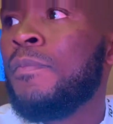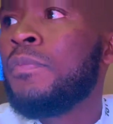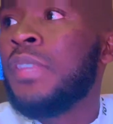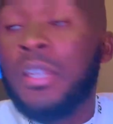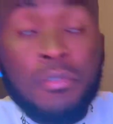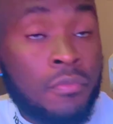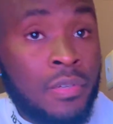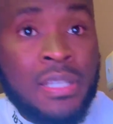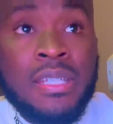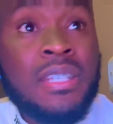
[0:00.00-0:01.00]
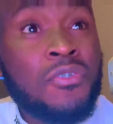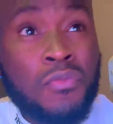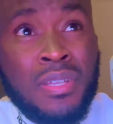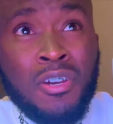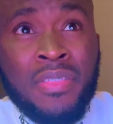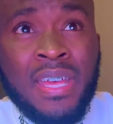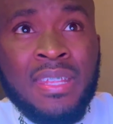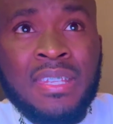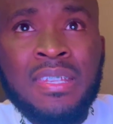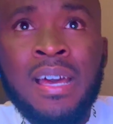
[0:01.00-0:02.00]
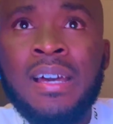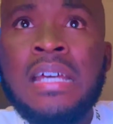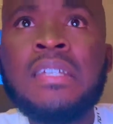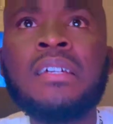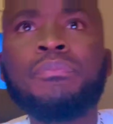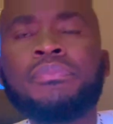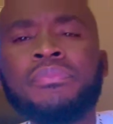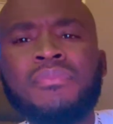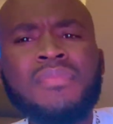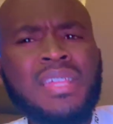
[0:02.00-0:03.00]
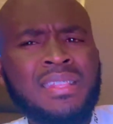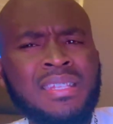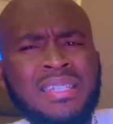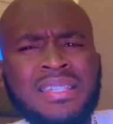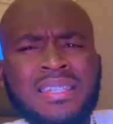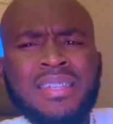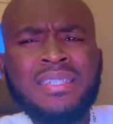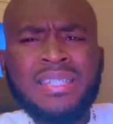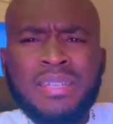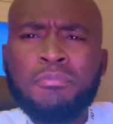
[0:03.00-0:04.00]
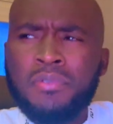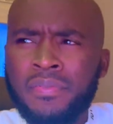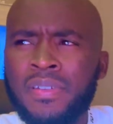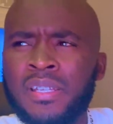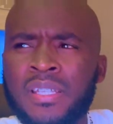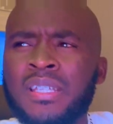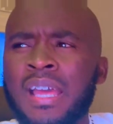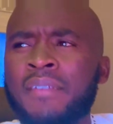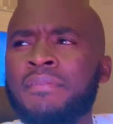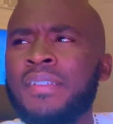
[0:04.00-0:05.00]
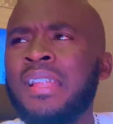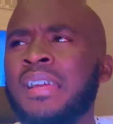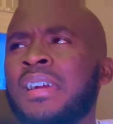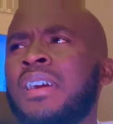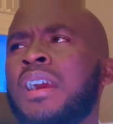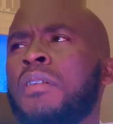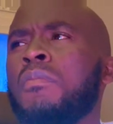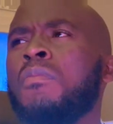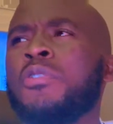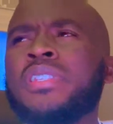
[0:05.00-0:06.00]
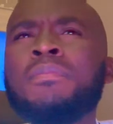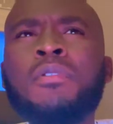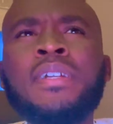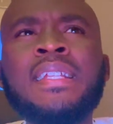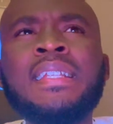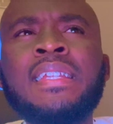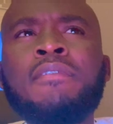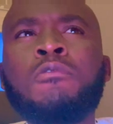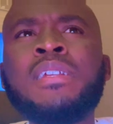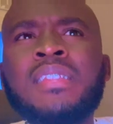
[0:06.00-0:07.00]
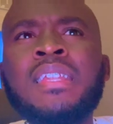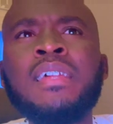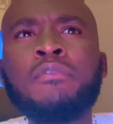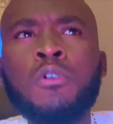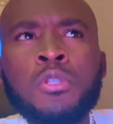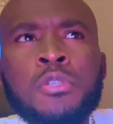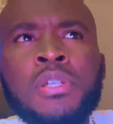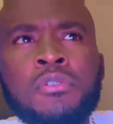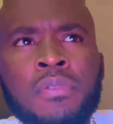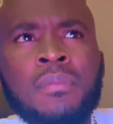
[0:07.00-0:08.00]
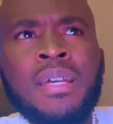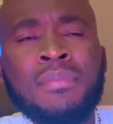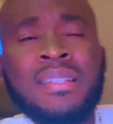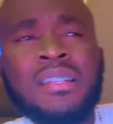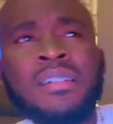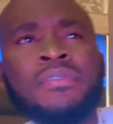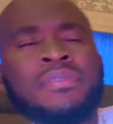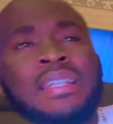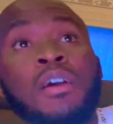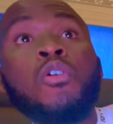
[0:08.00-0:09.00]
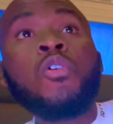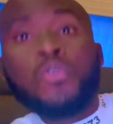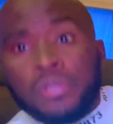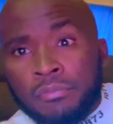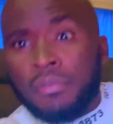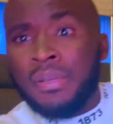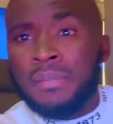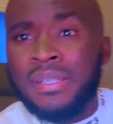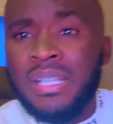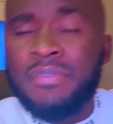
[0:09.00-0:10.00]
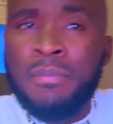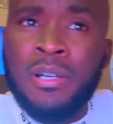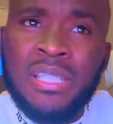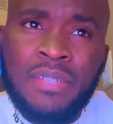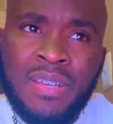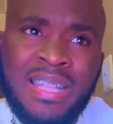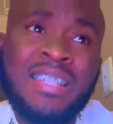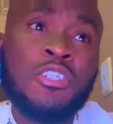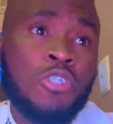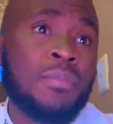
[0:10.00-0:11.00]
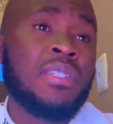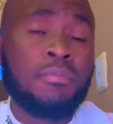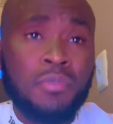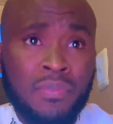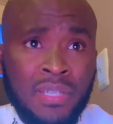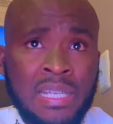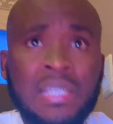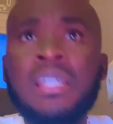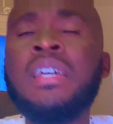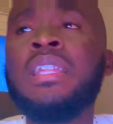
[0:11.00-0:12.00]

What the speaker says: The grass is greener on the other side. This is a privilege. I feel like, most importantly, the one thing that I've always wanted to remind myself, that I always remind myself about, is the fact that this job is a privilege.